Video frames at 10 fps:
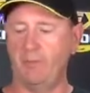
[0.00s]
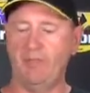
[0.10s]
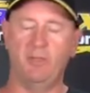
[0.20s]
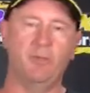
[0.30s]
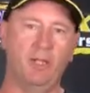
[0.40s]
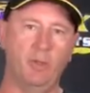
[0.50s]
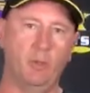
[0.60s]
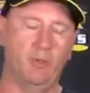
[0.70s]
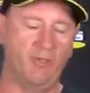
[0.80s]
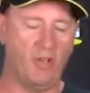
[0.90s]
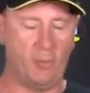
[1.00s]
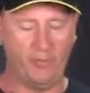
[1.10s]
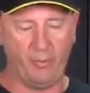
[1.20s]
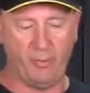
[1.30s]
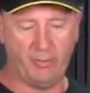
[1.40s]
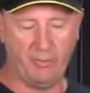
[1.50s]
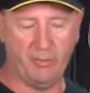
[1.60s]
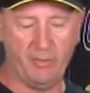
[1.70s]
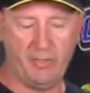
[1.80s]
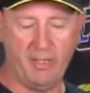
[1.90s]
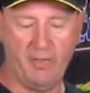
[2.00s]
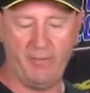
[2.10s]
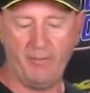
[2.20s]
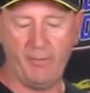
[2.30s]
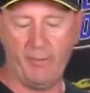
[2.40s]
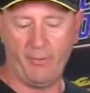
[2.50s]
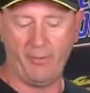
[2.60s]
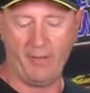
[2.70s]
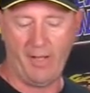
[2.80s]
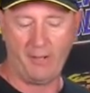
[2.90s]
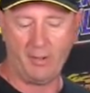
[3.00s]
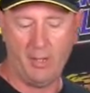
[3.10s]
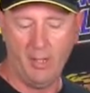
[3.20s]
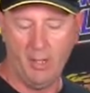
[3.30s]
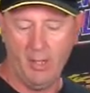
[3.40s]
but you still need a little bit of high performance reducer to give it a final flush.